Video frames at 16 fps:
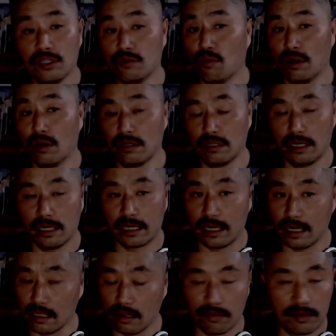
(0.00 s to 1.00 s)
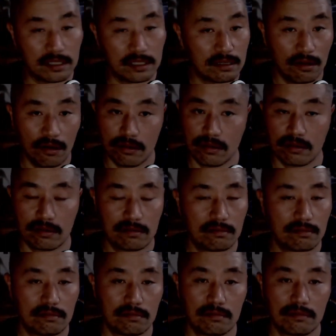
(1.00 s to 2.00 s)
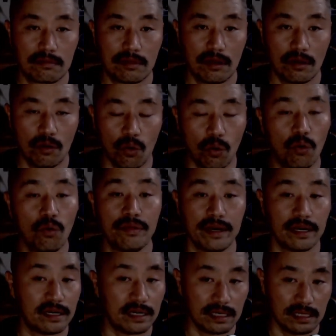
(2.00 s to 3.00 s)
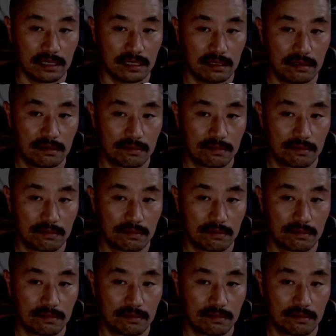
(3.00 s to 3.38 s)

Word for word: worldly kingdom is not all there is.